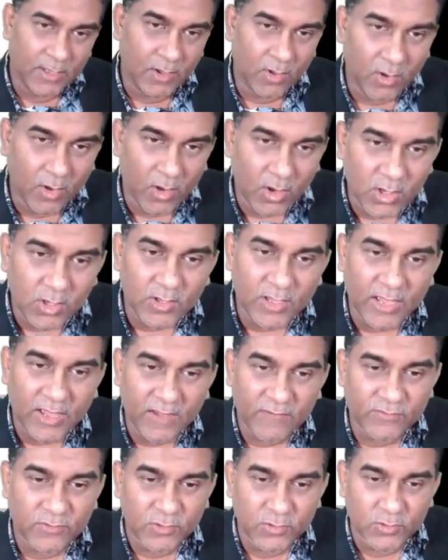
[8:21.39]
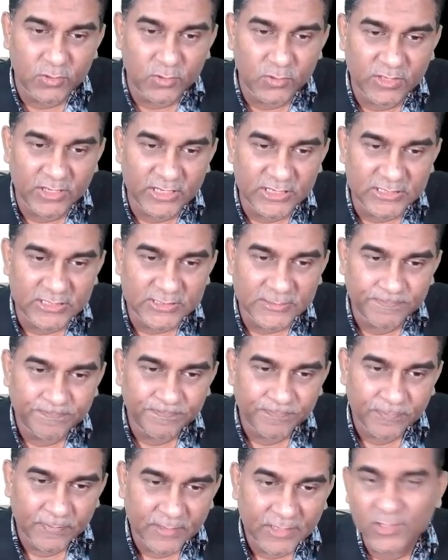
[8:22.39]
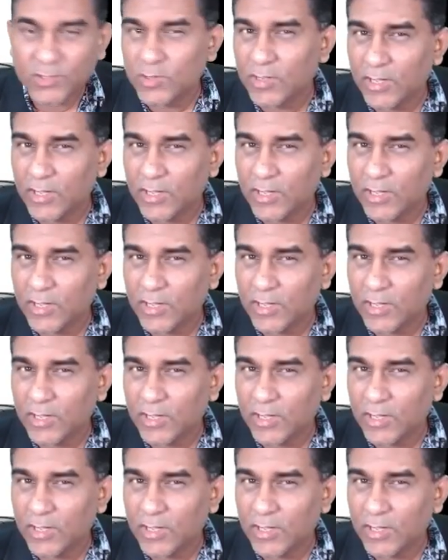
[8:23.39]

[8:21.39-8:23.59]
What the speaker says: All you have to do is, you